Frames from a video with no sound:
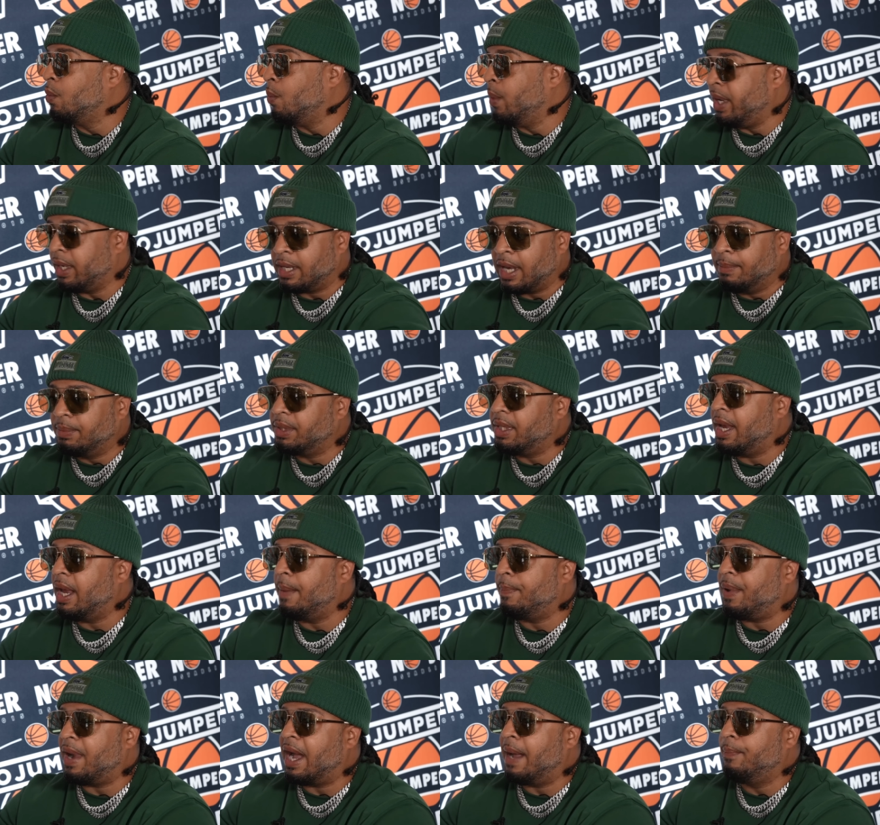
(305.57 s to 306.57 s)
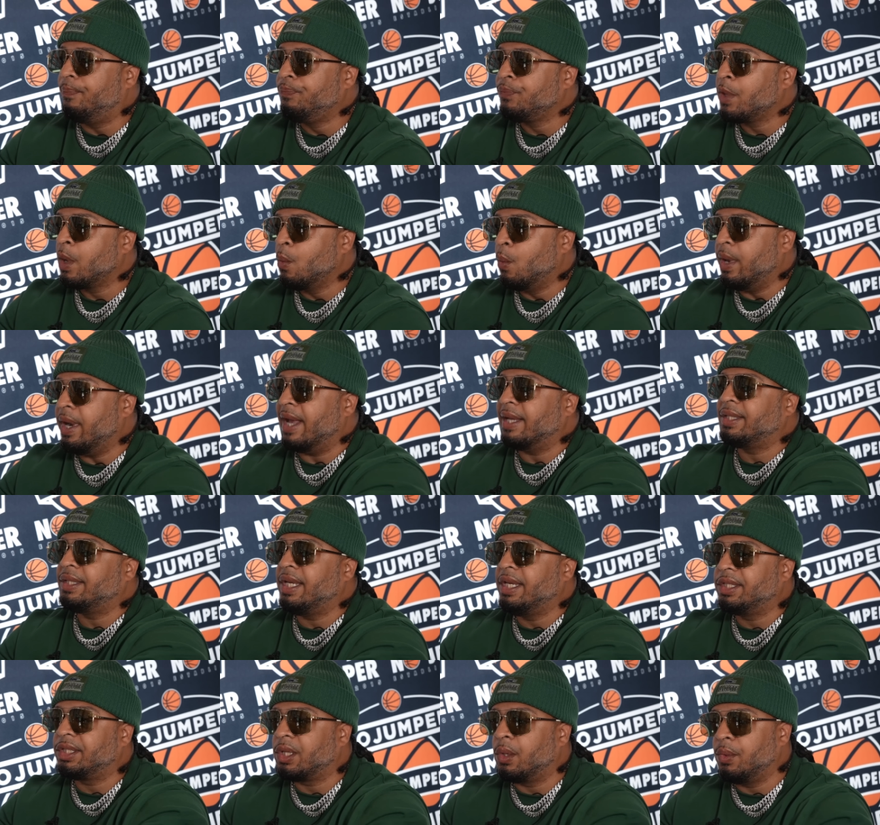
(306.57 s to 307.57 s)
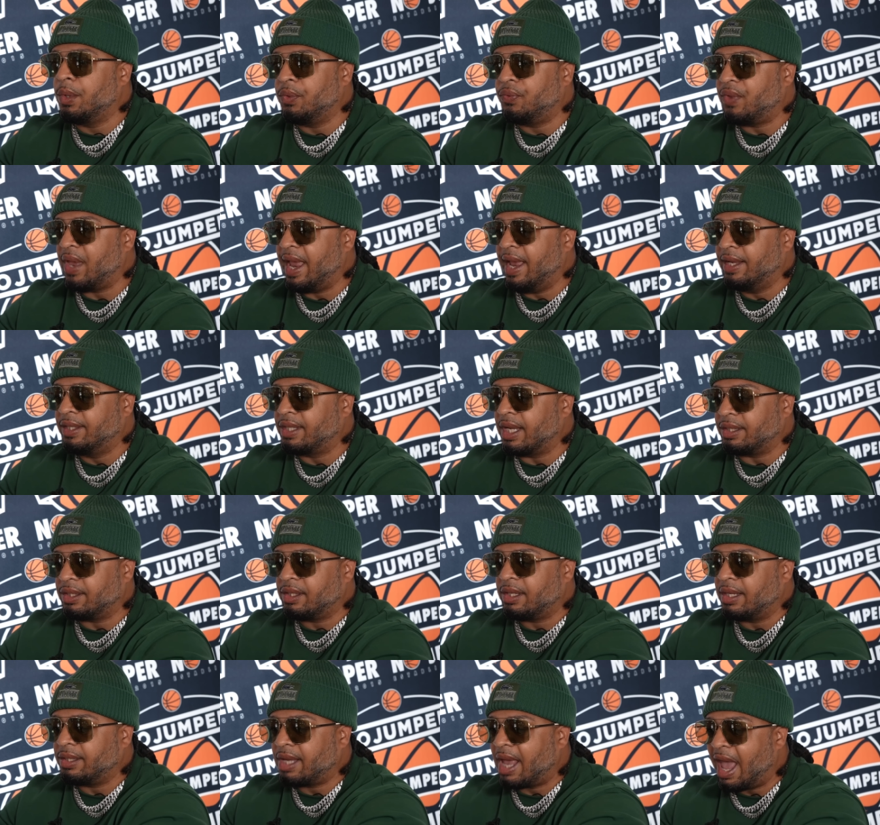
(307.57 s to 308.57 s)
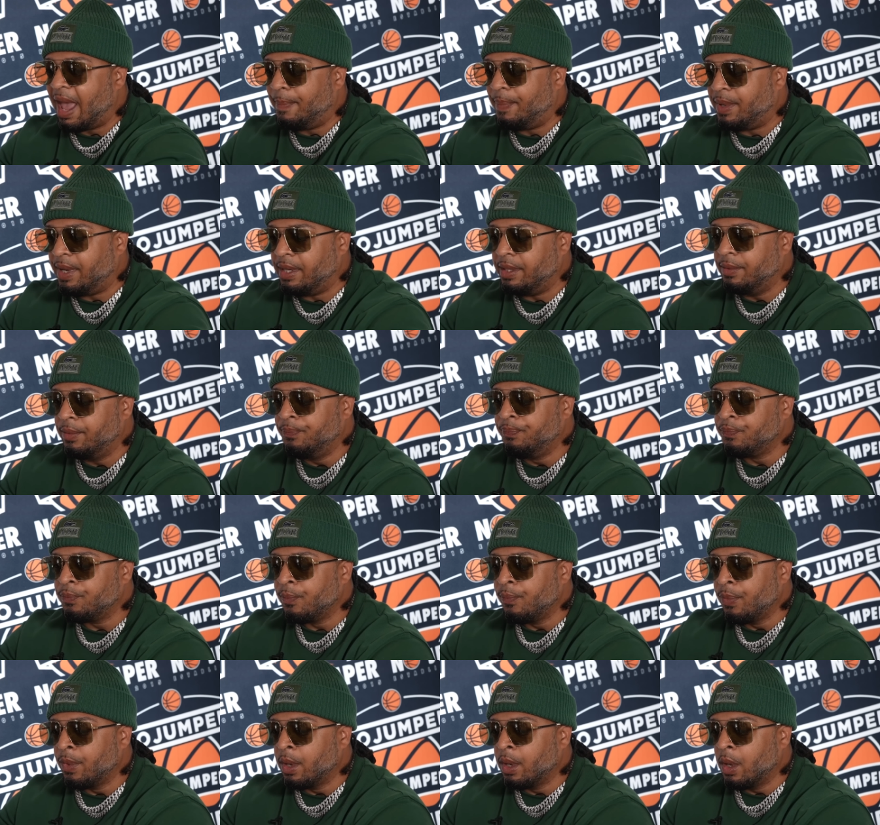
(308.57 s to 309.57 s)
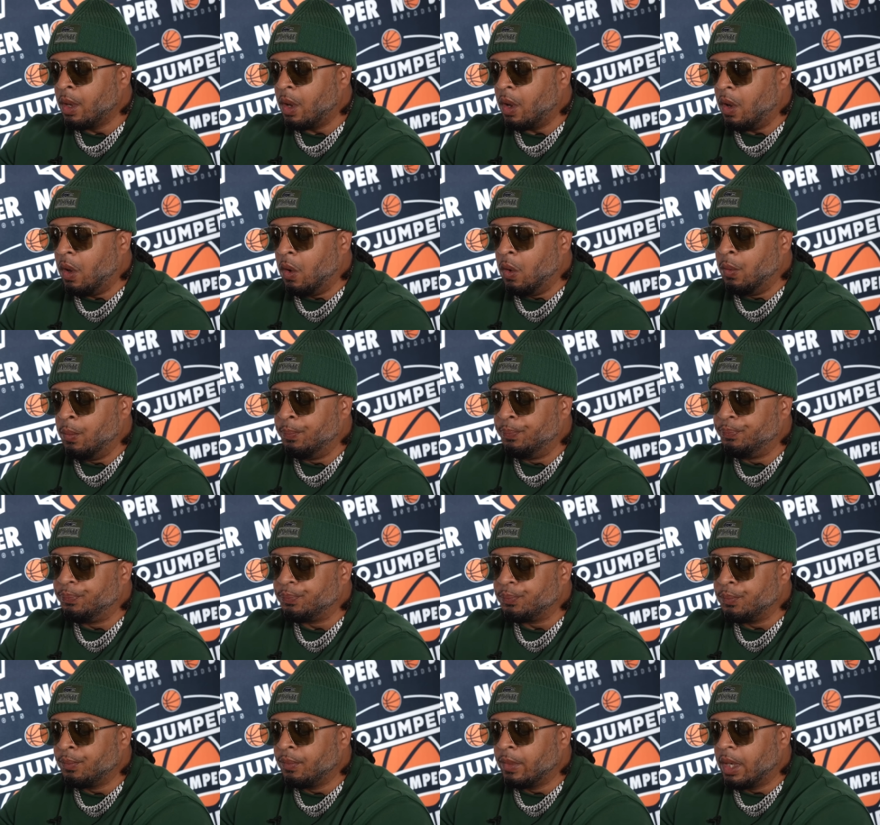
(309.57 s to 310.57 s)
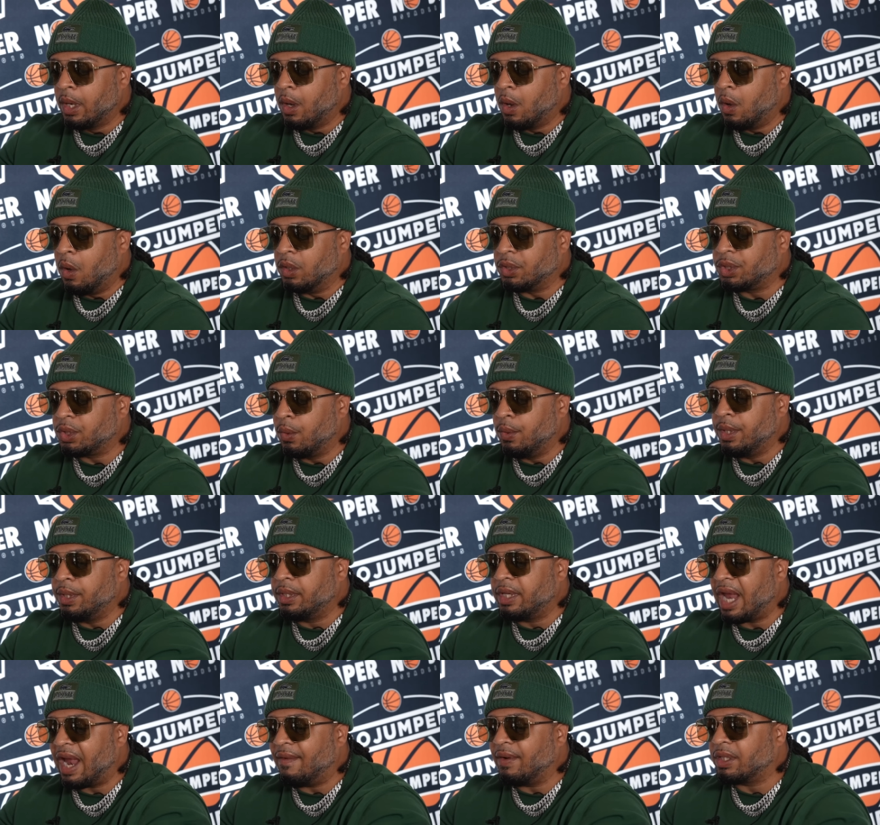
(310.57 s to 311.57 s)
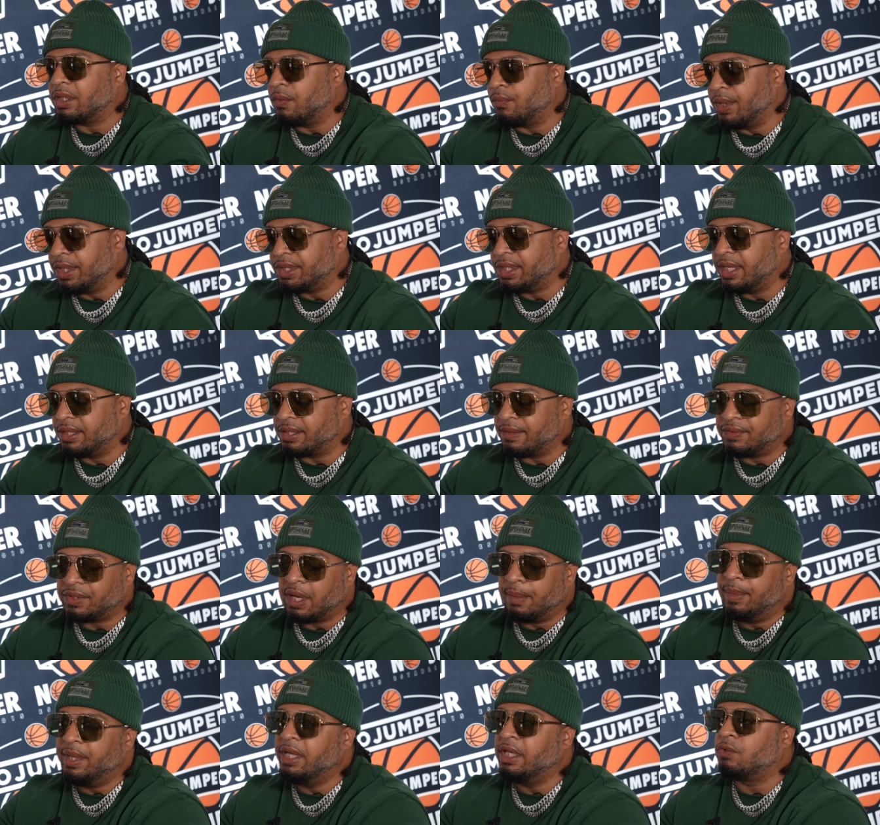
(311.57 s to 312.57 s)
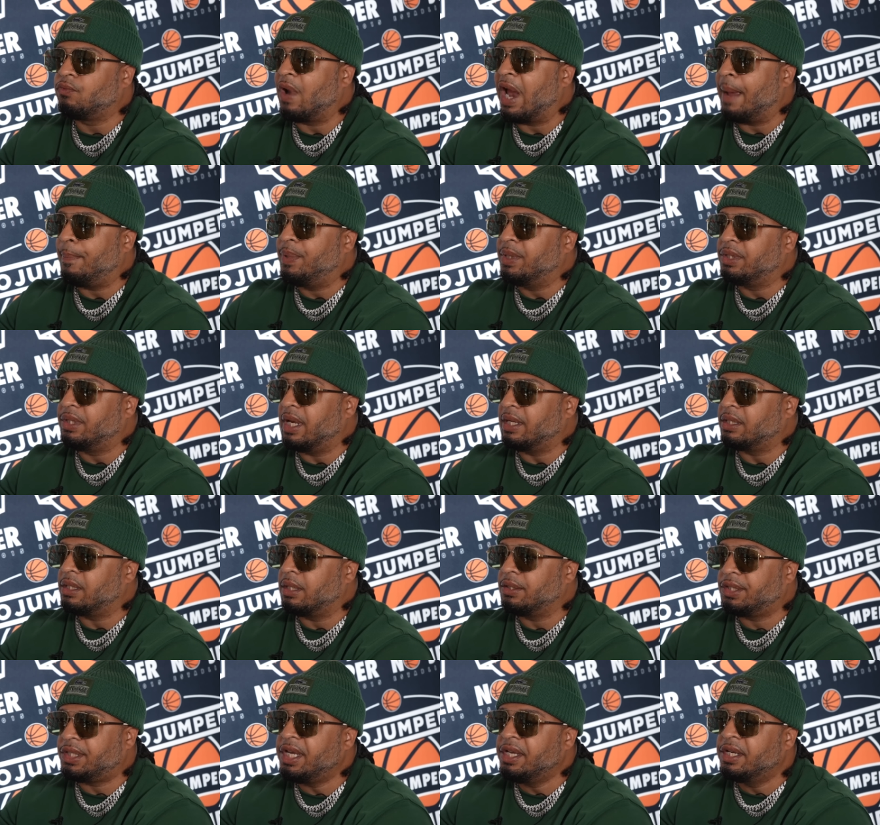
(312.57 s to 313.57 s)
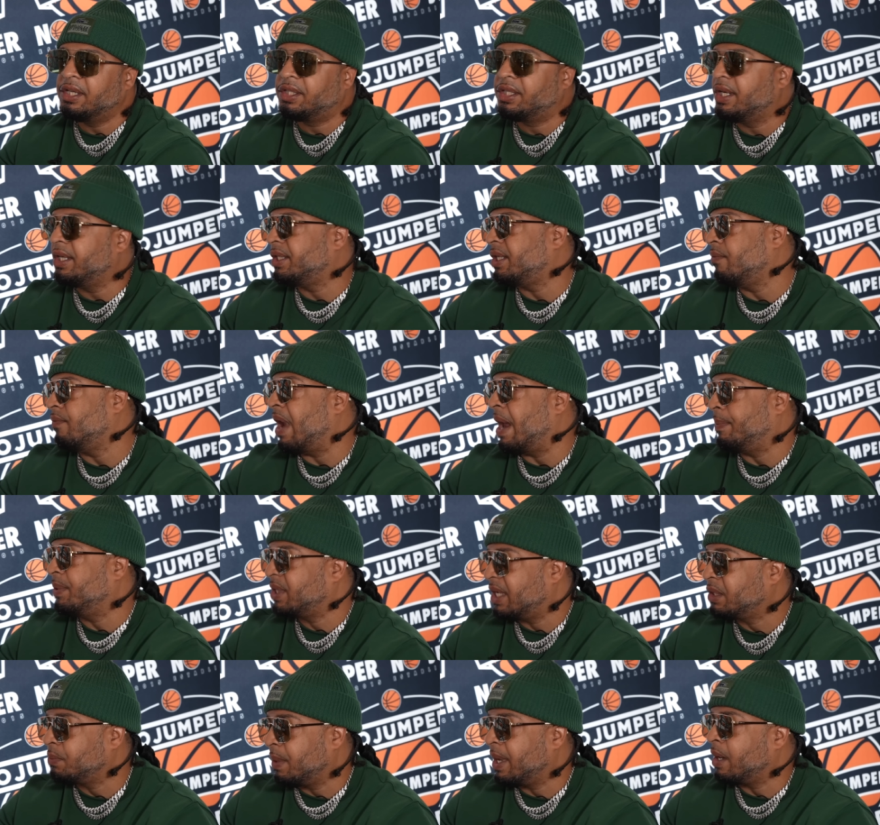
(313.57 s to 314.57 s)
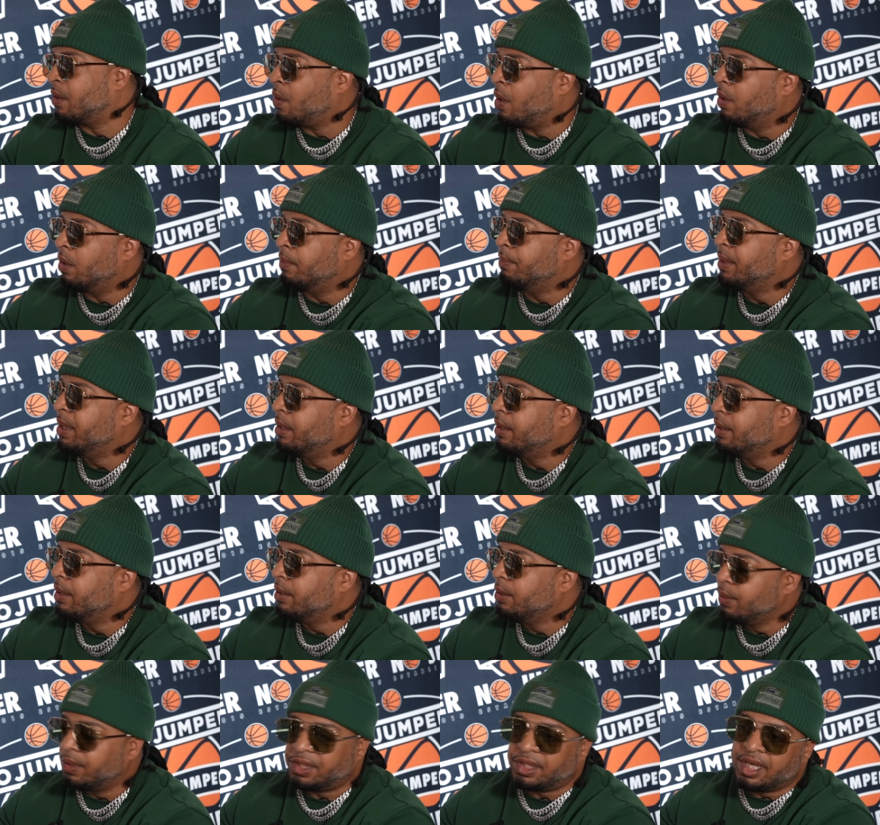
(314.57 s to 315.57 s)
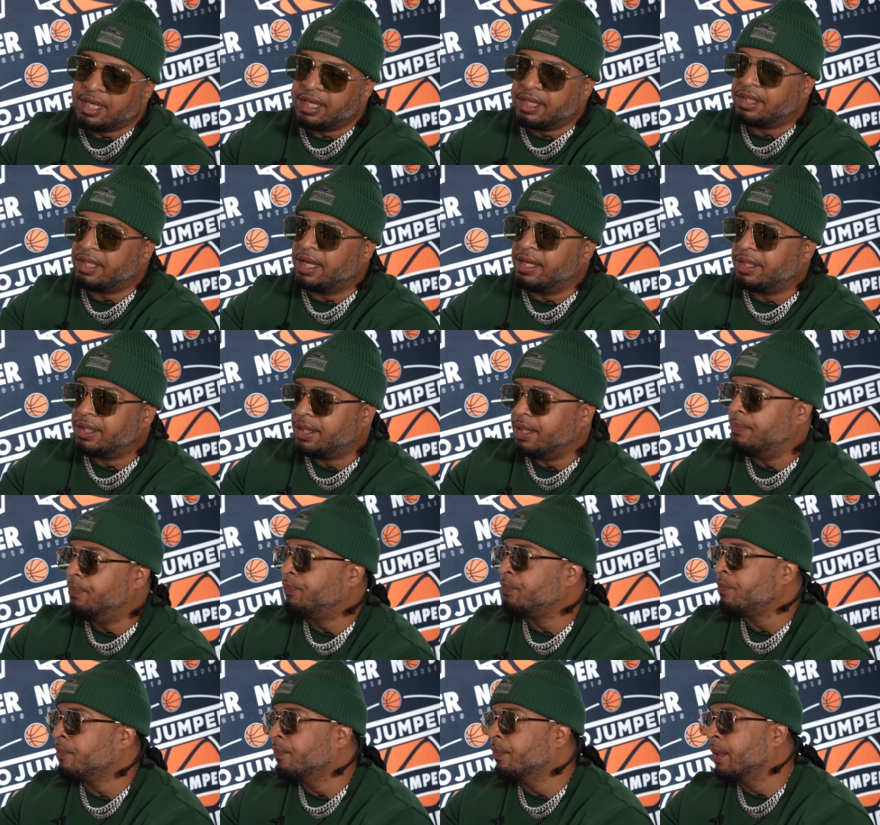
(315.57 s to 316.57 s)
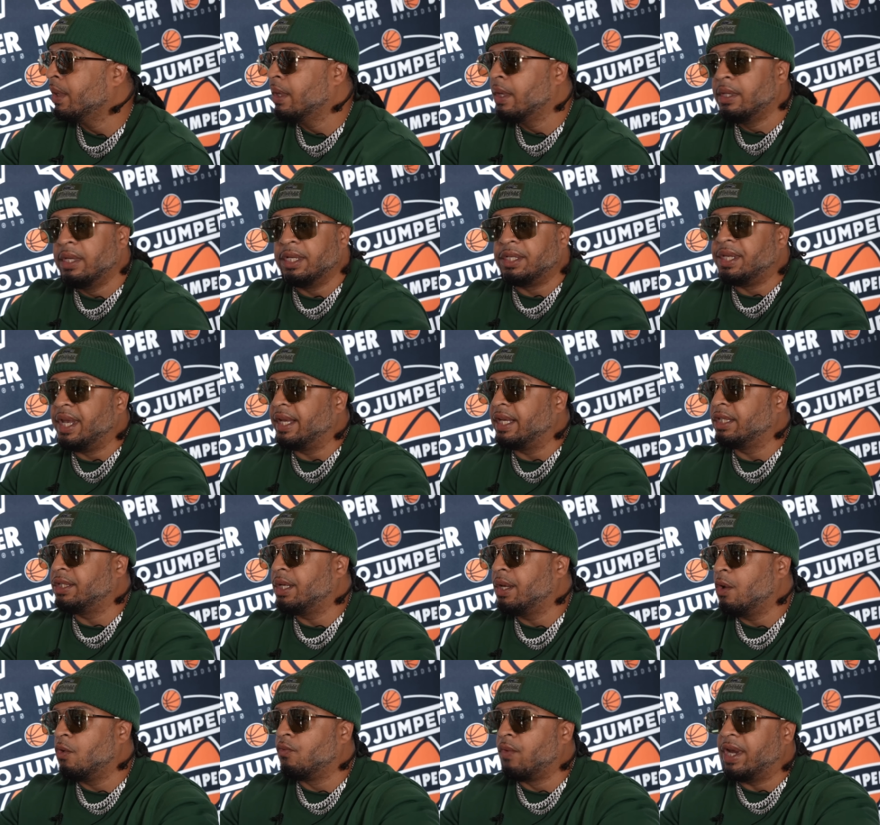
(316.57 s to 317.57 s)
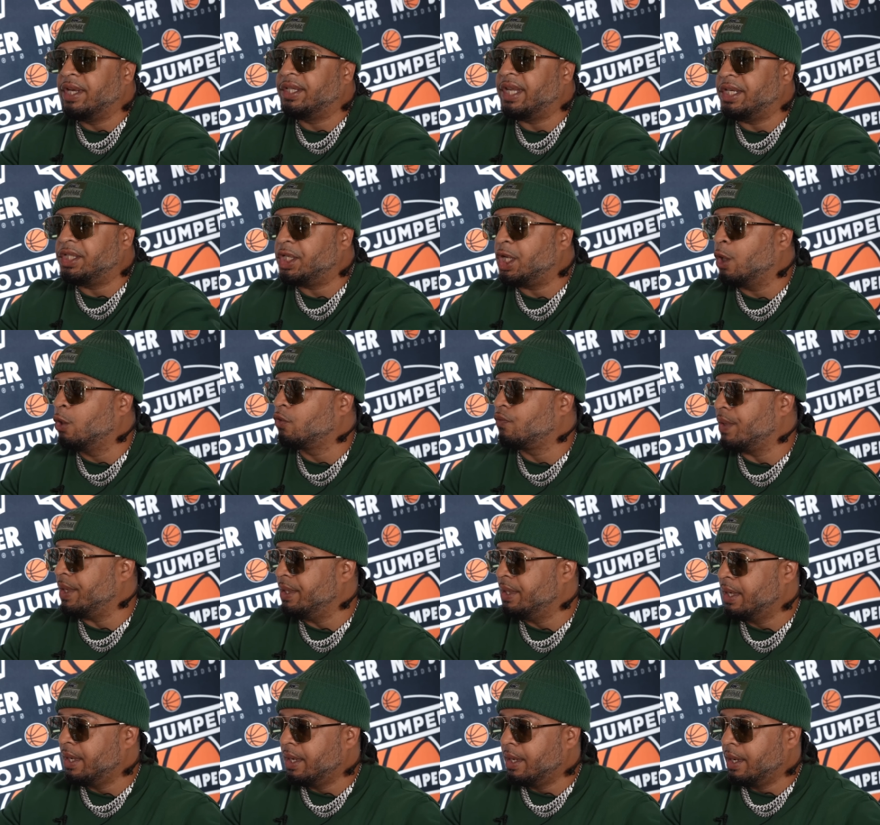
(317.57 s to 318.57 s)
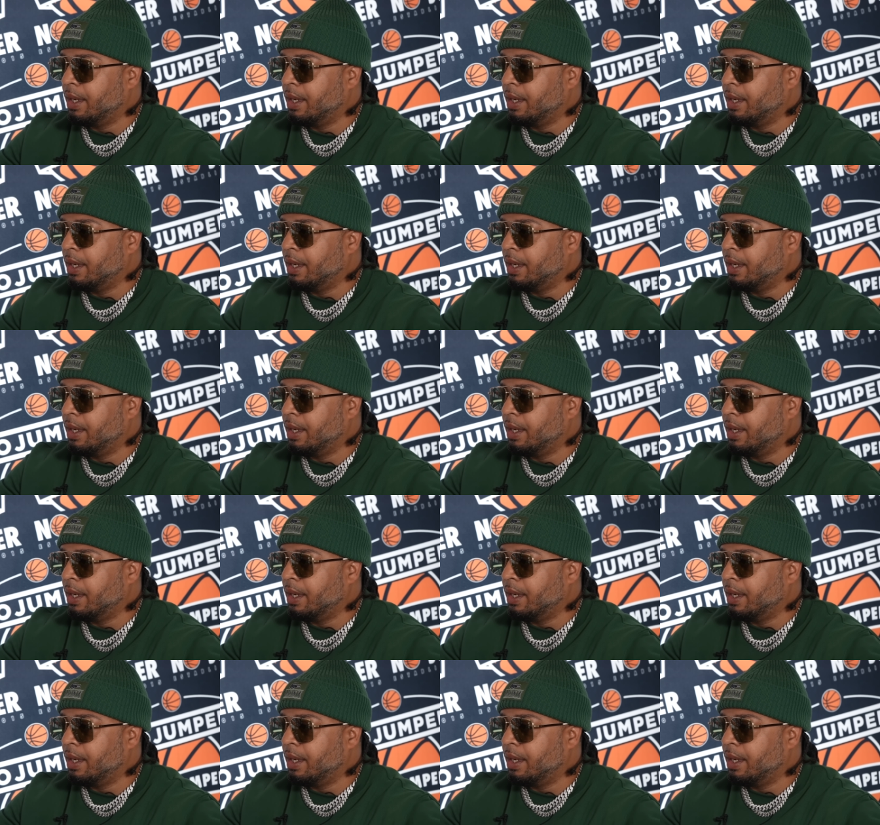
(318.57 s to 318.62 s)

When it comes to hip hop, when I see certain things that's that's happening, um, or certain characteristics of some of these rappers that's senior citizen rappers, that's what I call them. Mm. You're a senior citizen. These niggas raise their children